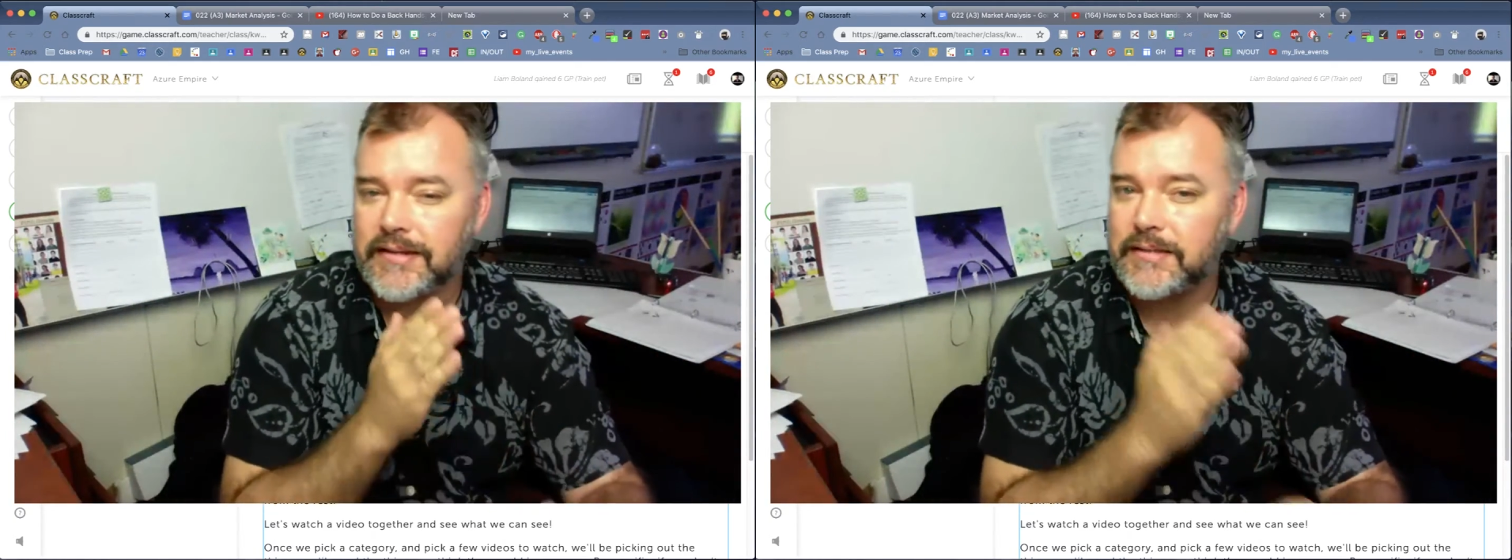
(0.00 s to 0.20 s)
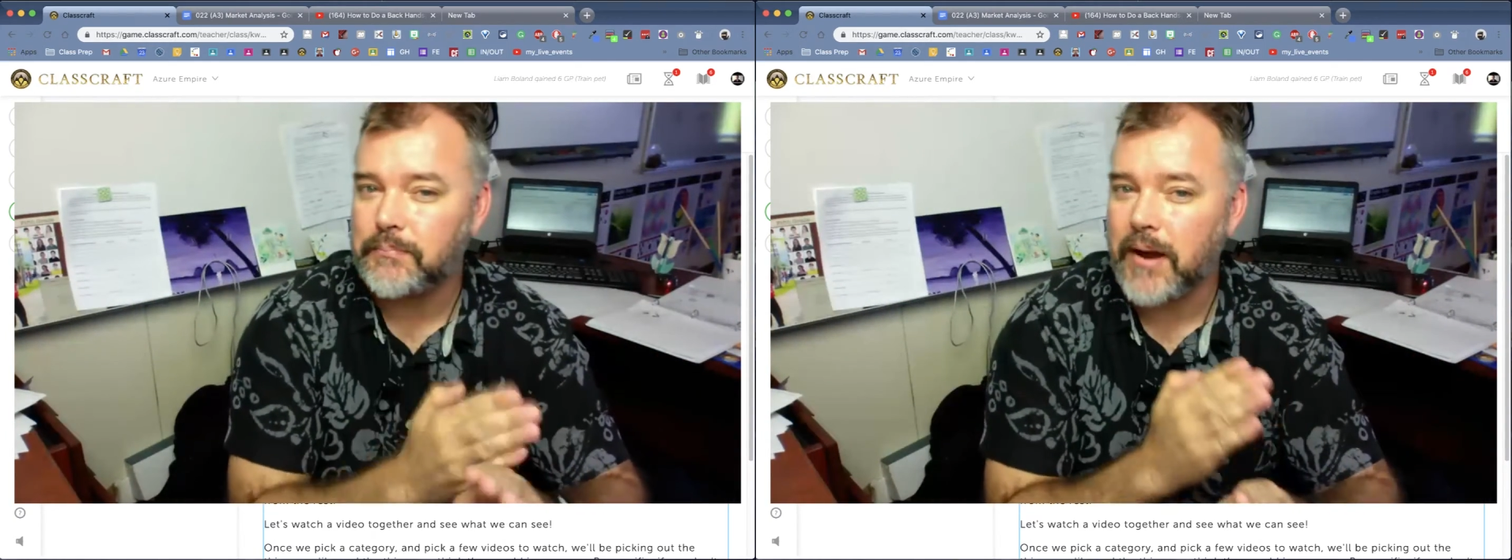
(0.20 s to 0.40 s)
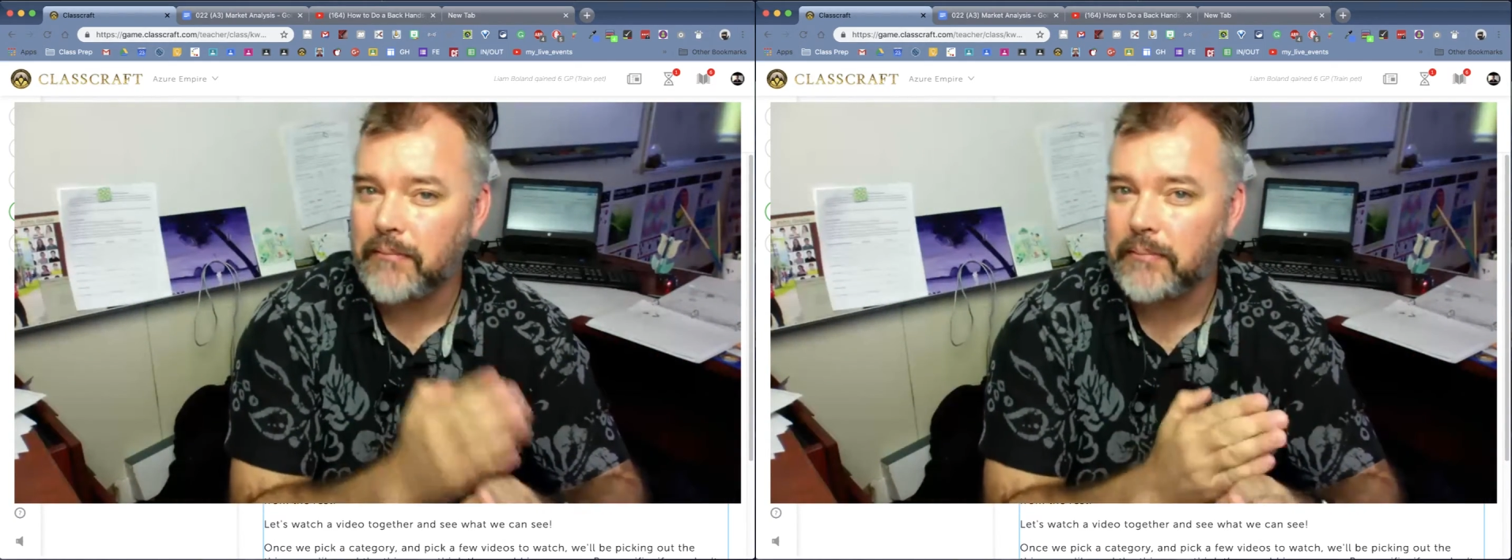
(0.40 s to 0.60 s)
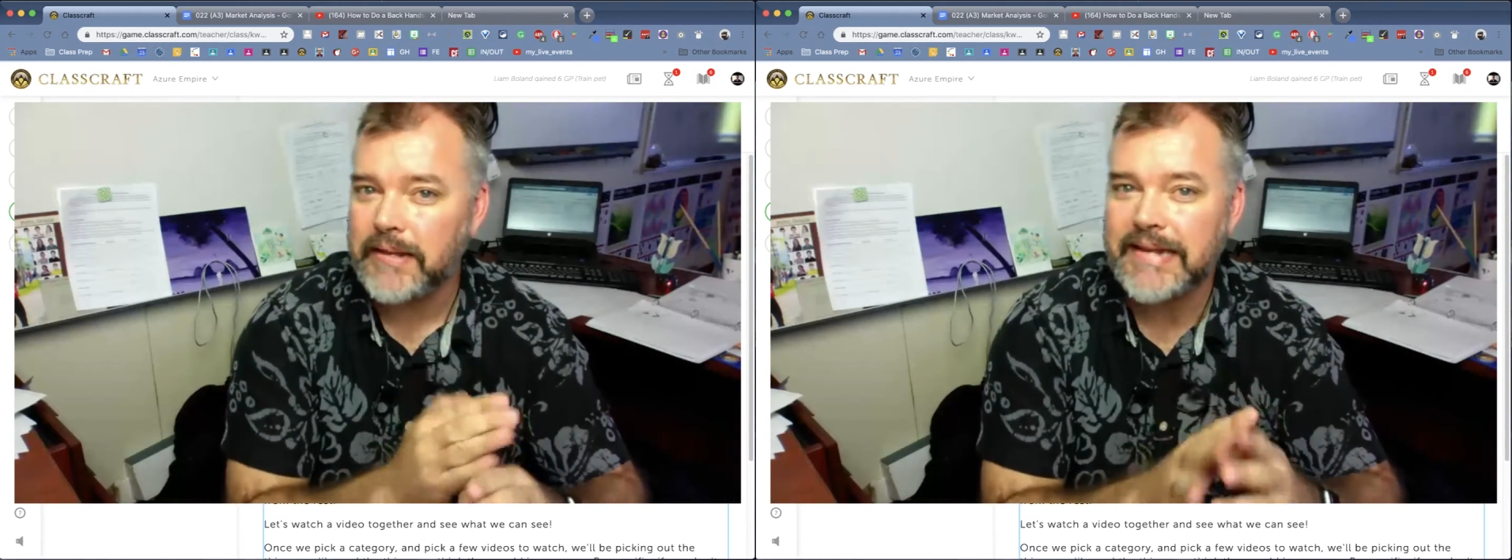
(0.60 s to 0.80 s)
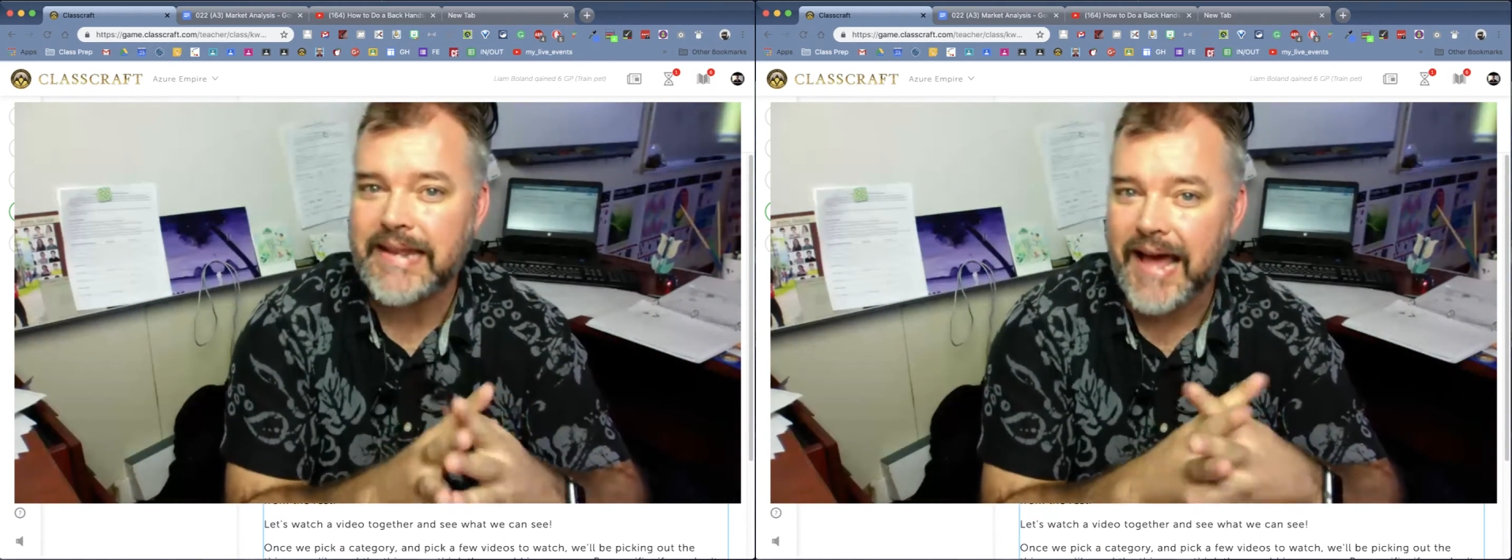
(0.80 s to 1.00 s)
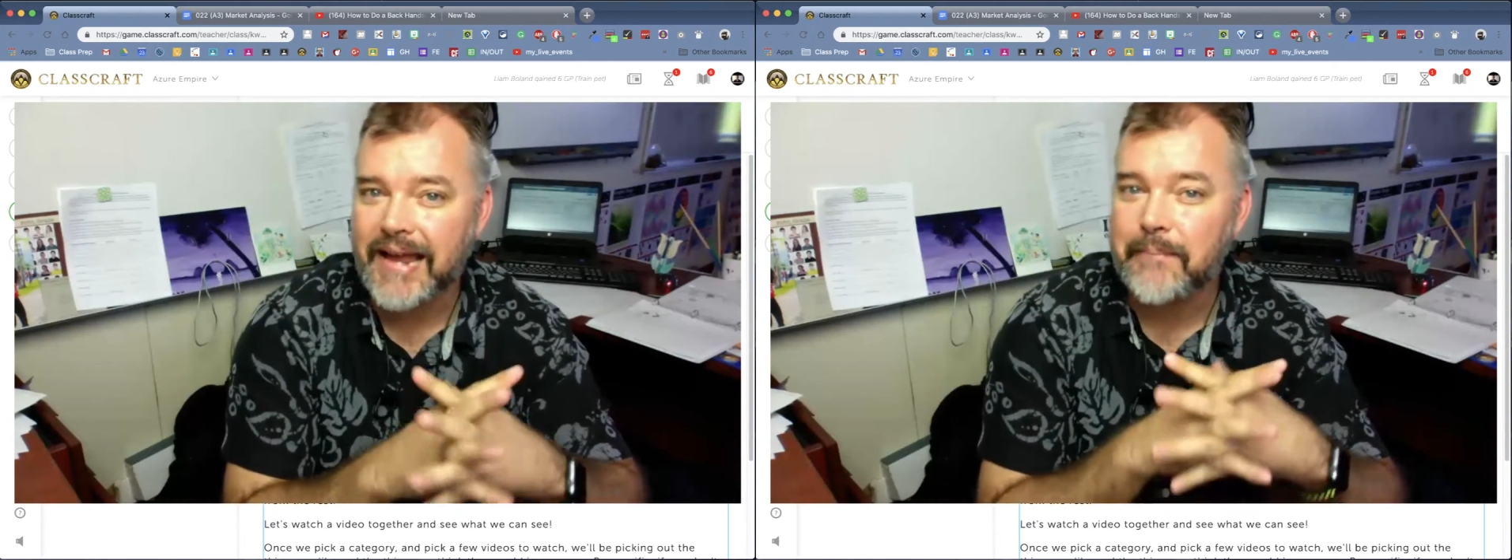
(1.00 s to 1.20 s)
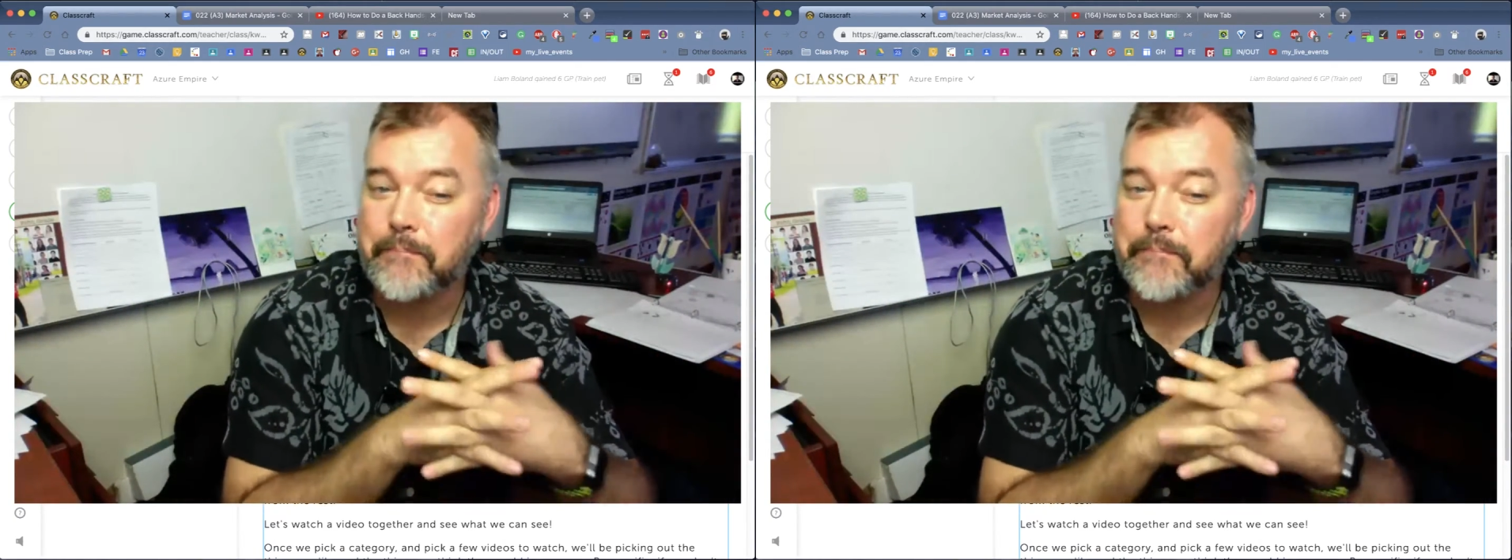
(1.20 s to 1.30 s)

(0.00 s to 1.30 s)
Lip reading: that's probably not a